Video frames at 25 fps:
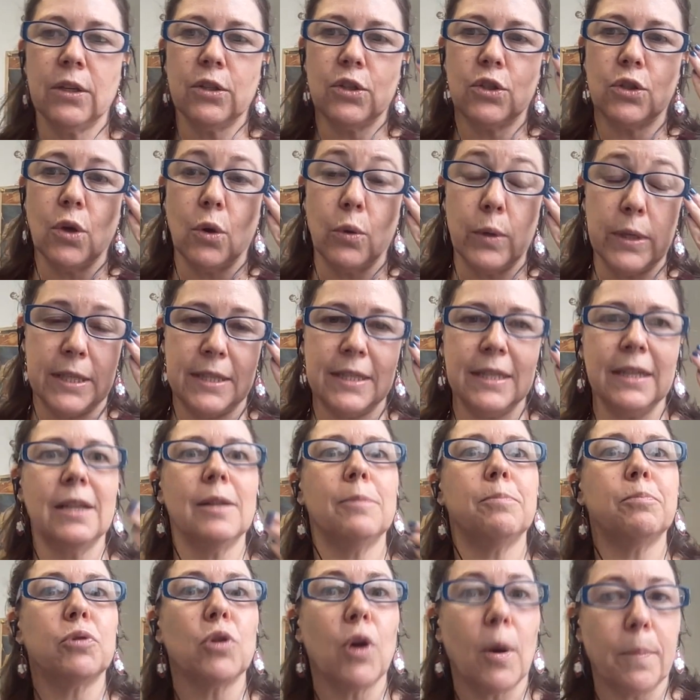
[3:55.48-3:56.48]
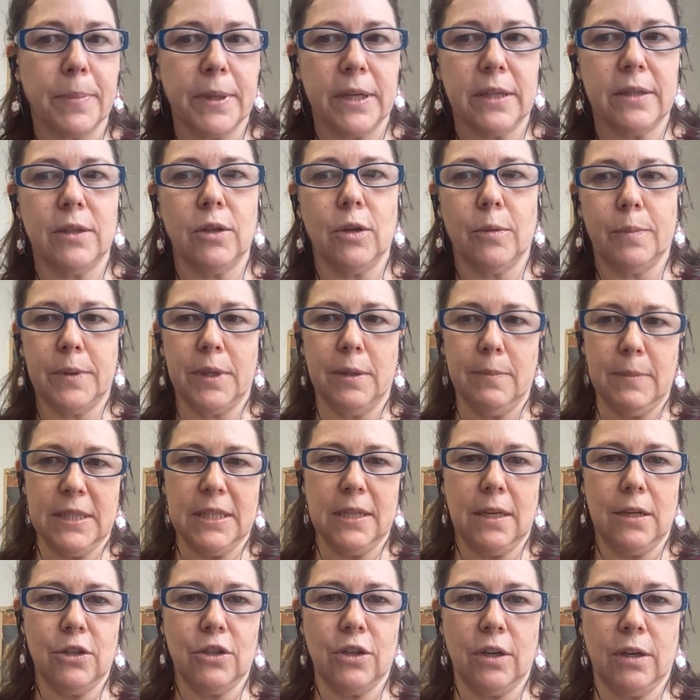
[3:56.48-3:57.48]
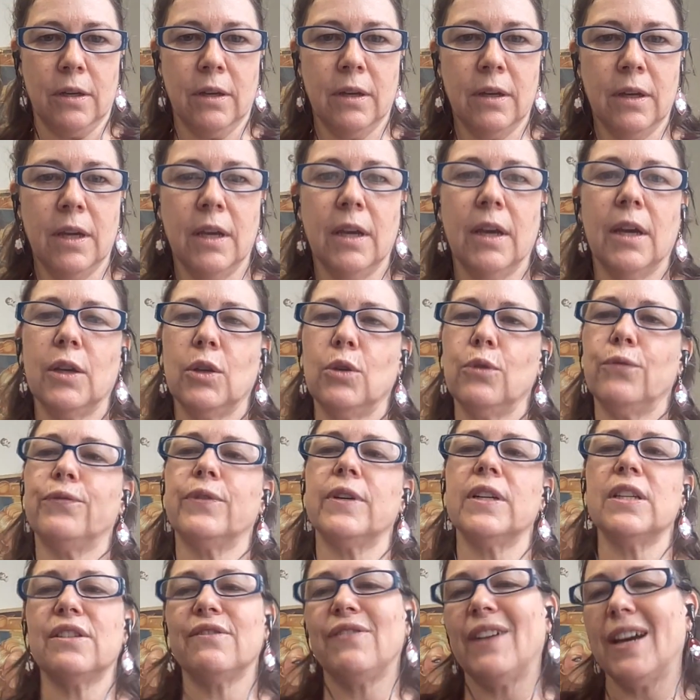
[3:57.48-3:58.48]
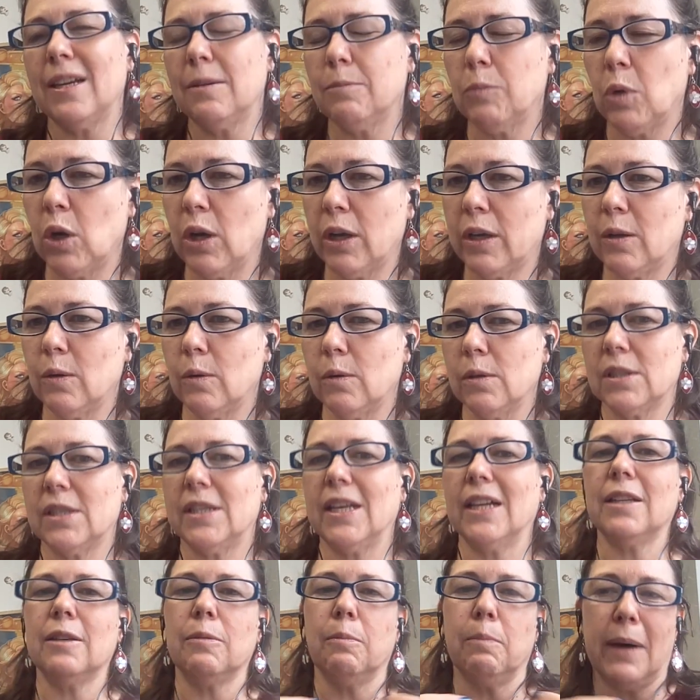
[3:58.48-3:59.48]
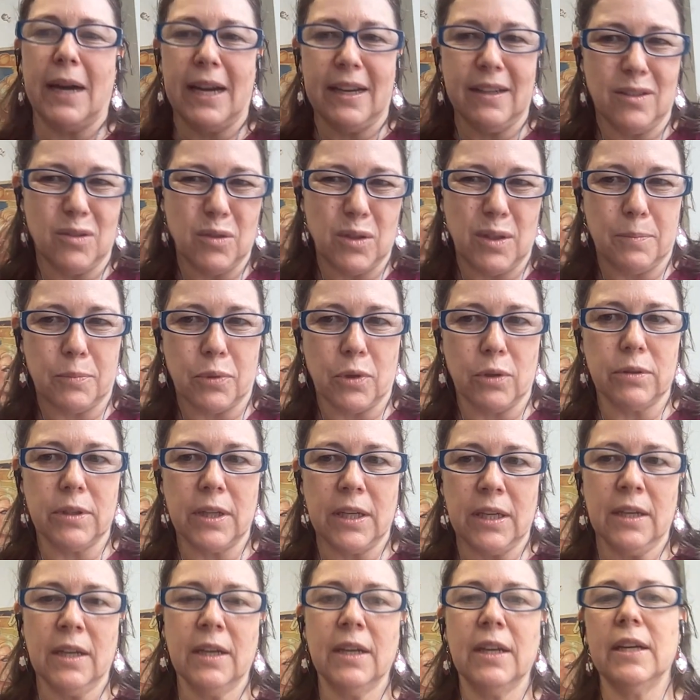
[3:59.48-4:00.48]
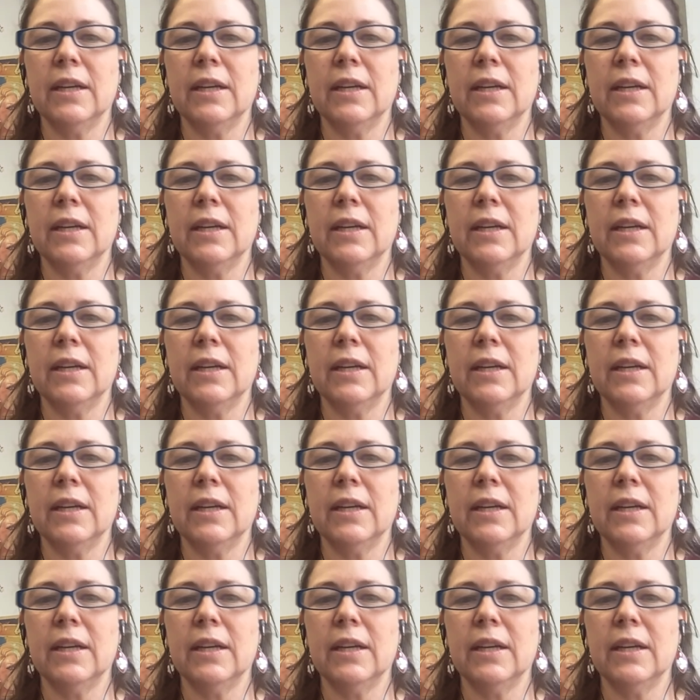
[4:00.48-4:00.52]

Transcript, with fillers: so a single property optimization. You first find molecules that bind to the protein.